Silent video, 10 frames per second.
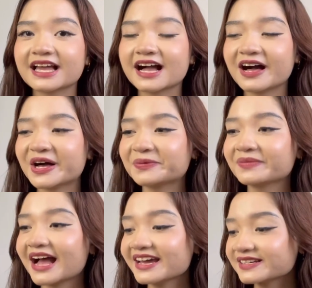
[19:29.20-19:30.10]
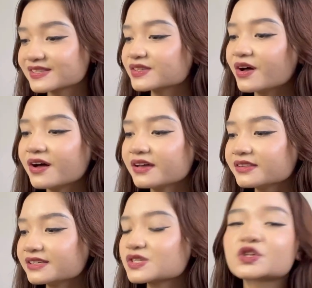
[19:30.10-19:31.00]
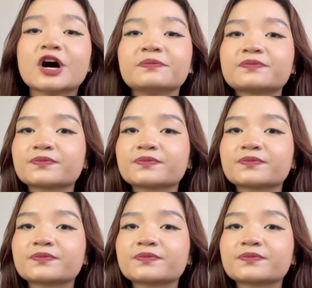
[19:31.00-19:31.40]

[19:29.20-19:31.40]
I saw this shop